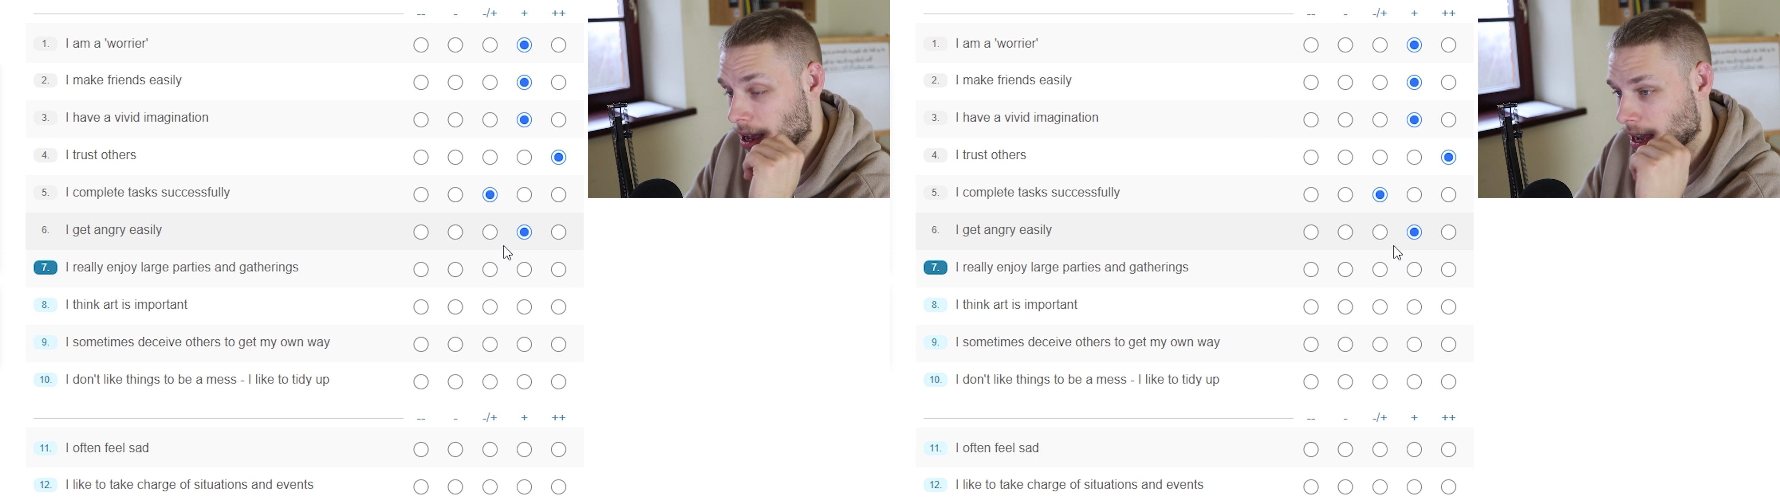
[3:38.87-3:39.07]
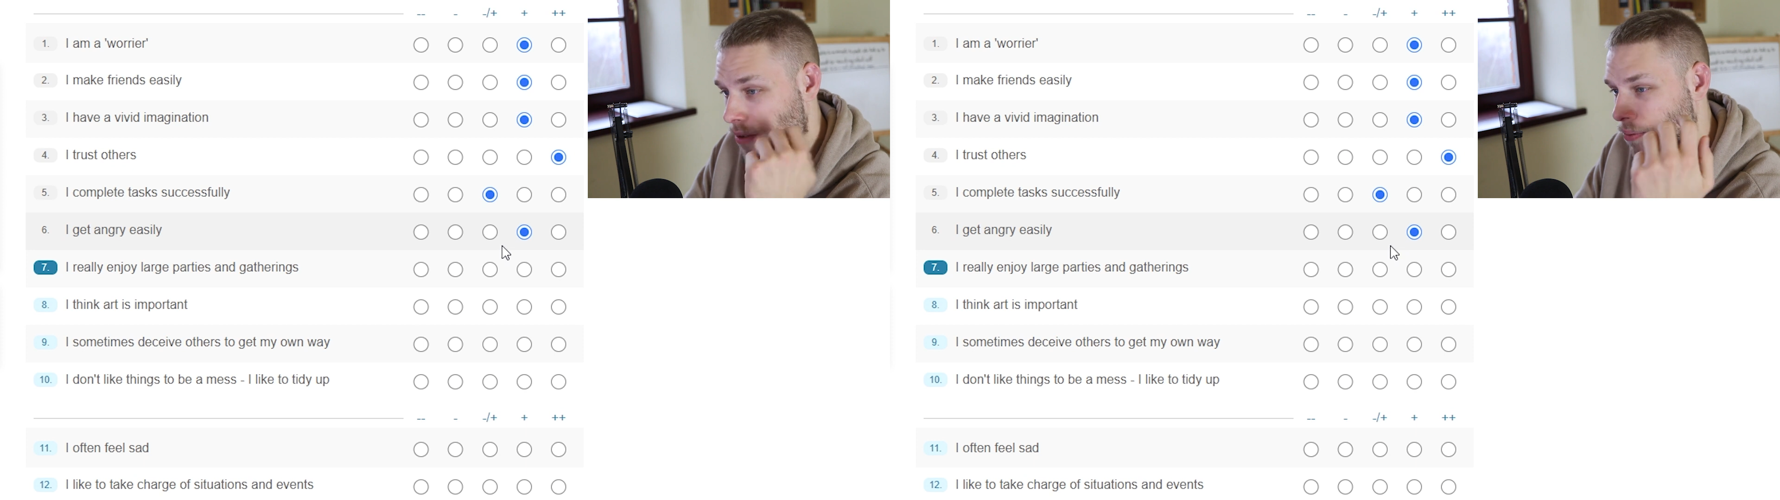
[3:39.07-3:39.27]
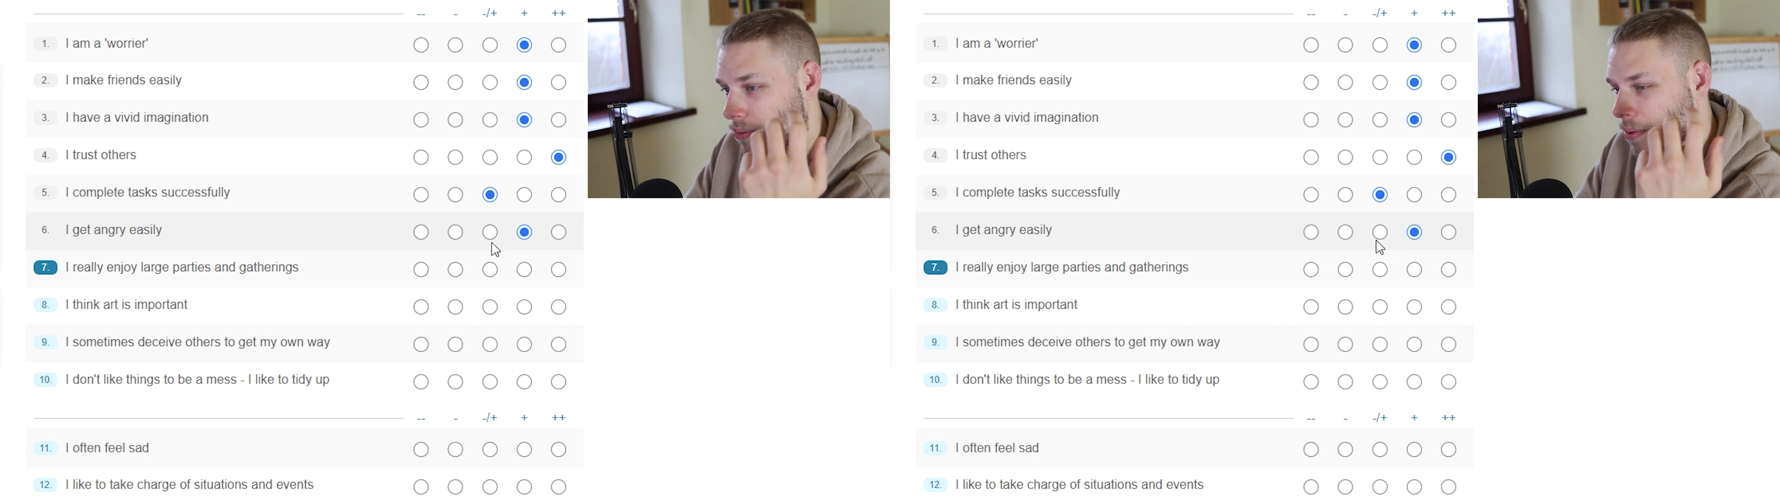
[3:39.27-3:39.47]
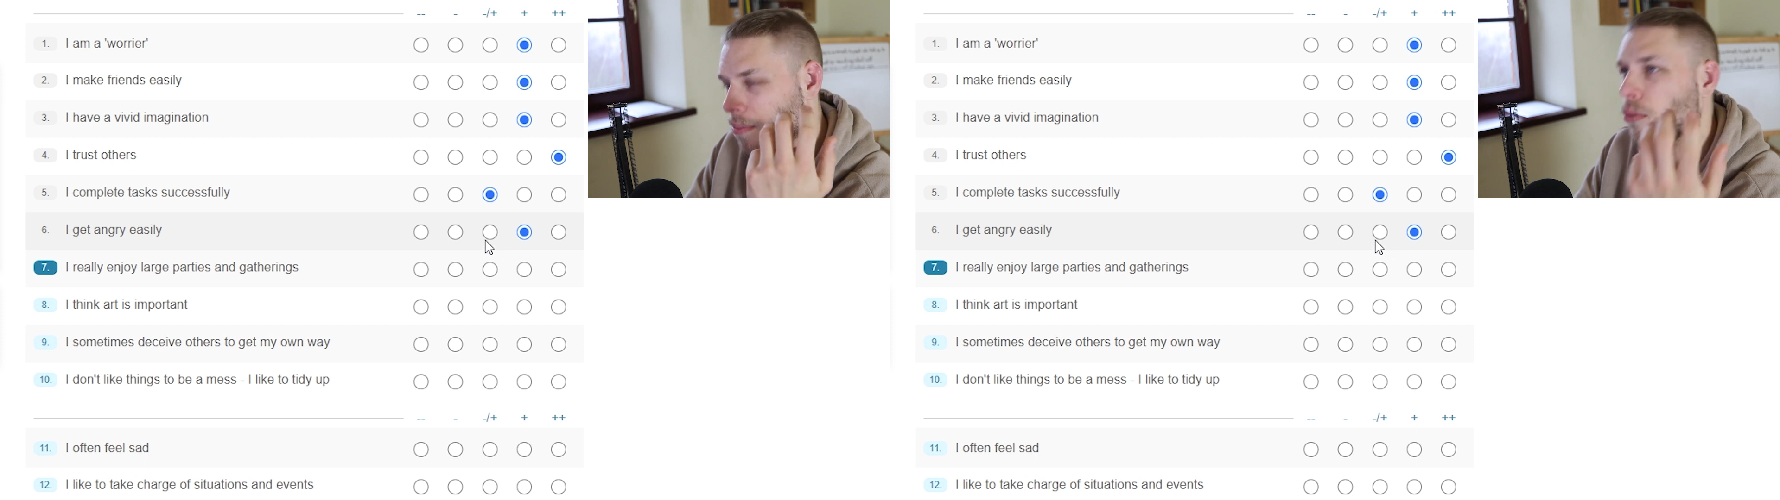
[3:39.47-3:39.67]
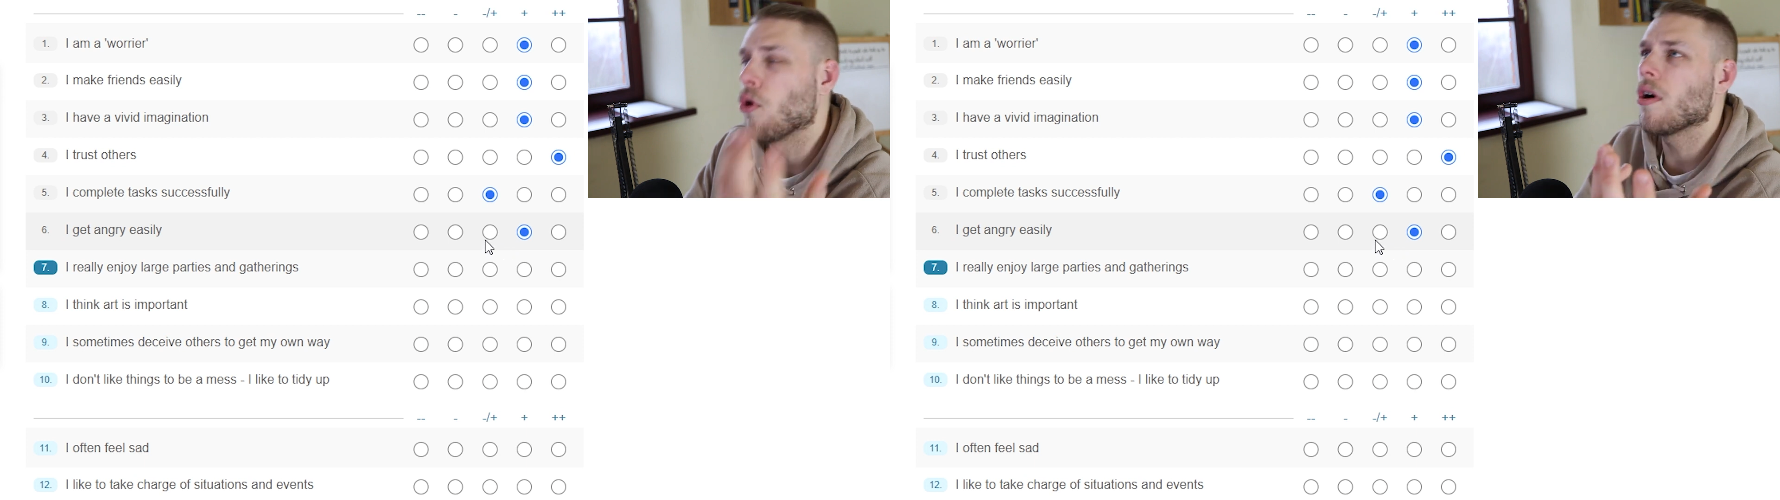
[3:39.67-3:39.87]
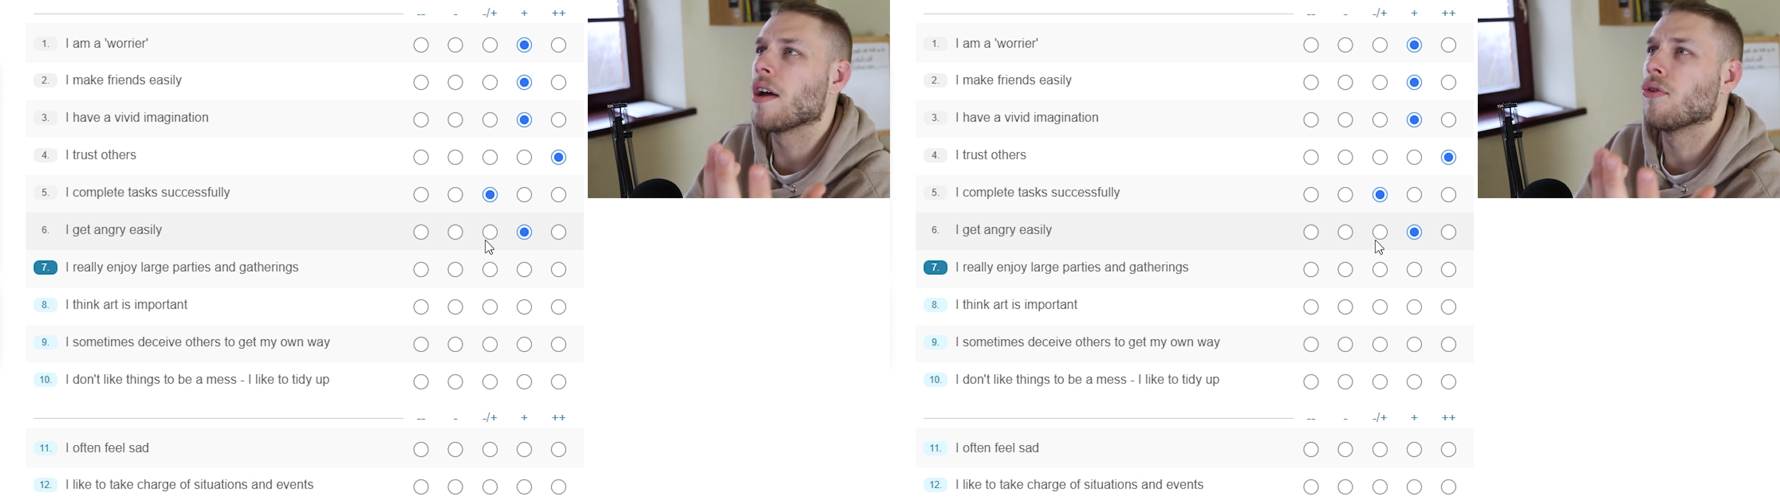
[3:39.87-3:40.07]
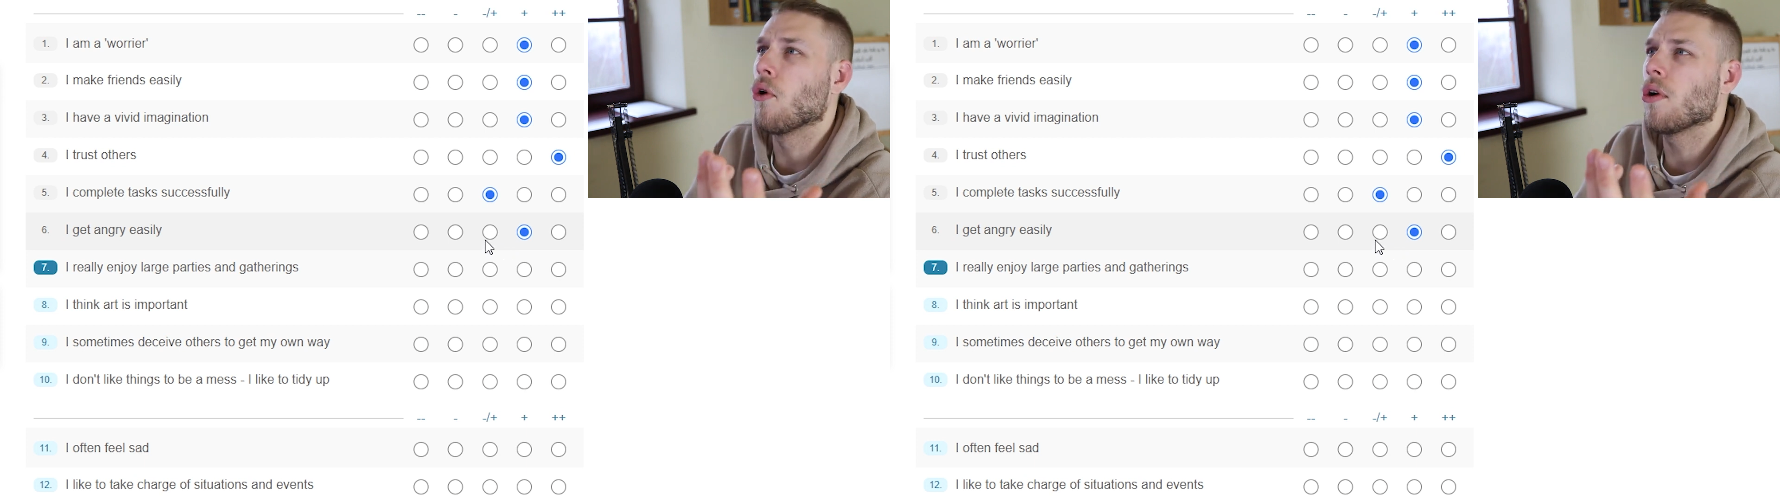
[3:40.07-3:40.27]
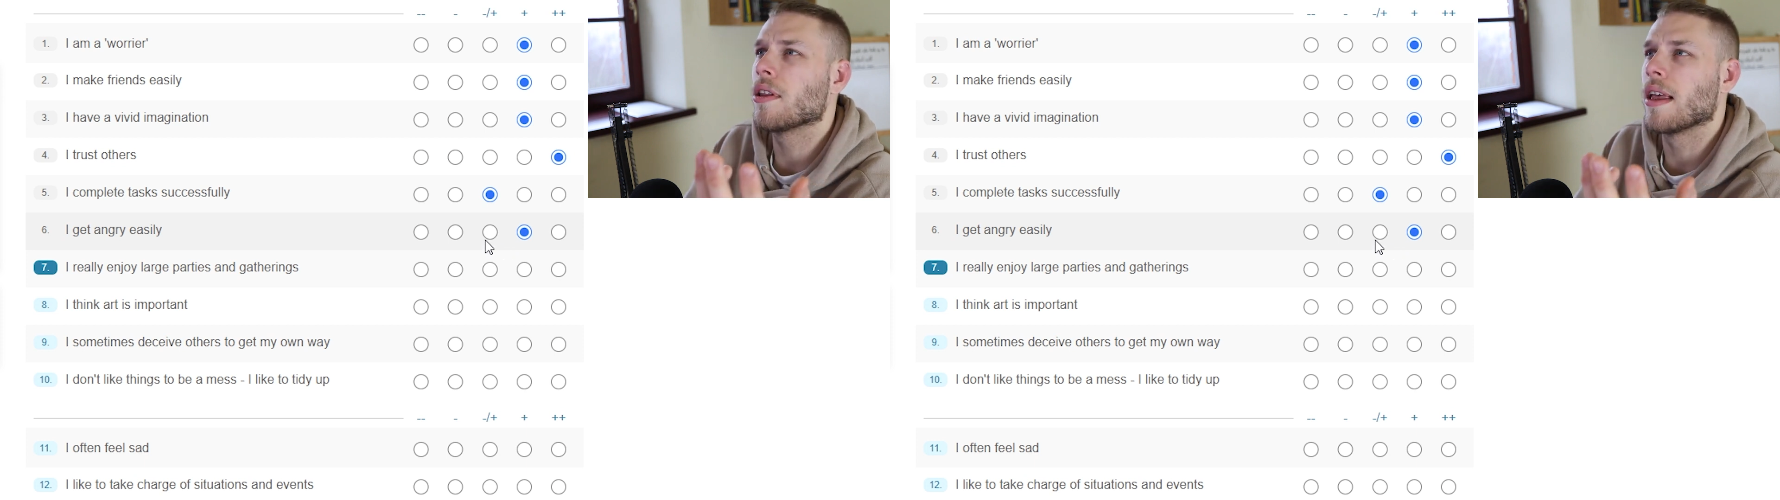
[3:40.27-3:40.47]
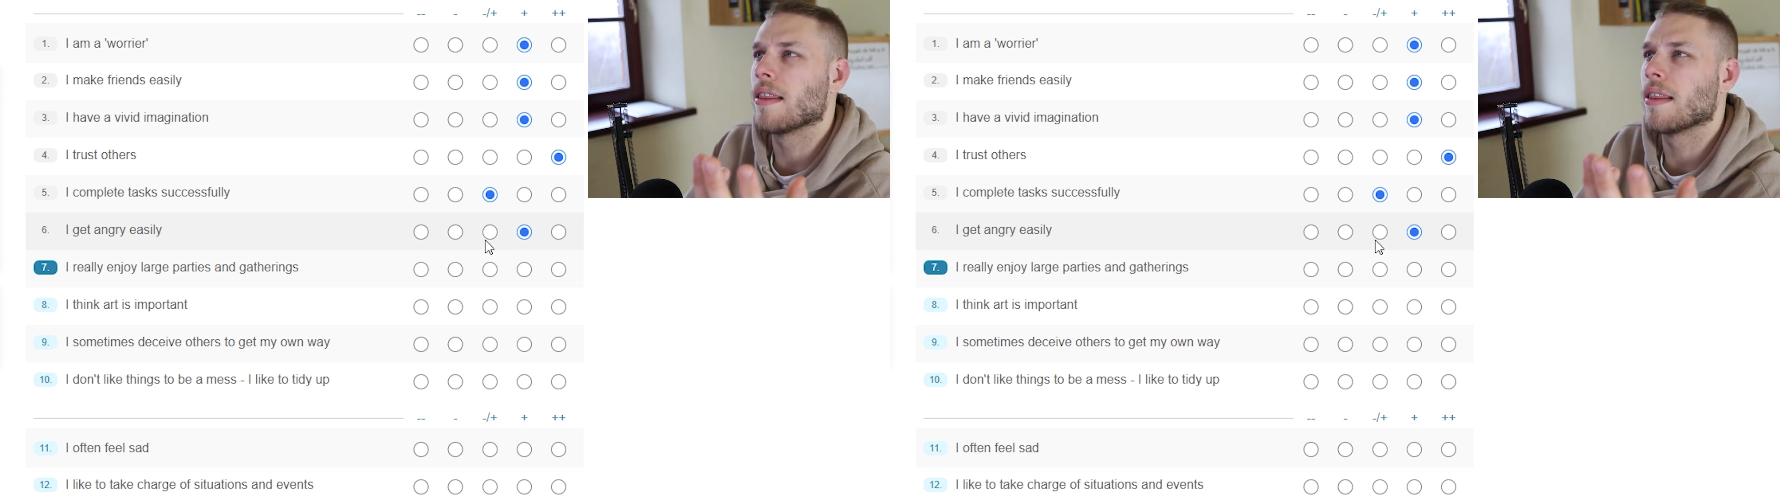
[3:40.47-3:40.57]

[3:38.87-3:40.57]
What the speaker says: kind of more annoyed